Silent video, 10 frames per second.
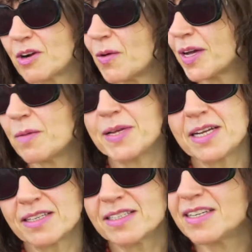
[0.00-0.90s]
growing up
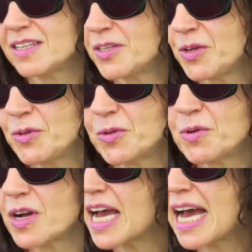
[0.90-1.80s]
in London and New
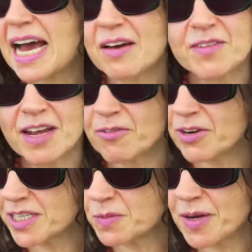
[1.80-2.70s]
York, have
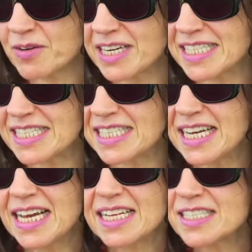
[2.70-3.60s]
never experienced.
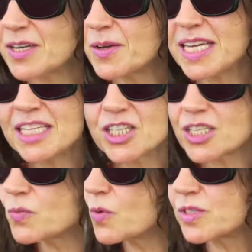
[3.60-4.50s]
And so he
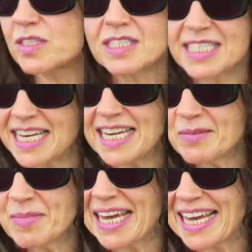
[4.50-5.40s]
just wasn't
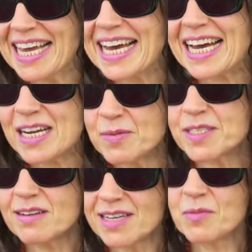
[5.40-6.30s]
seeing me. And it
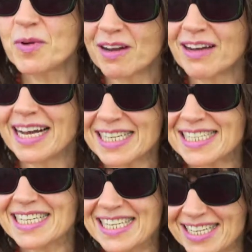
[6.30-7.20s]
was only when I actually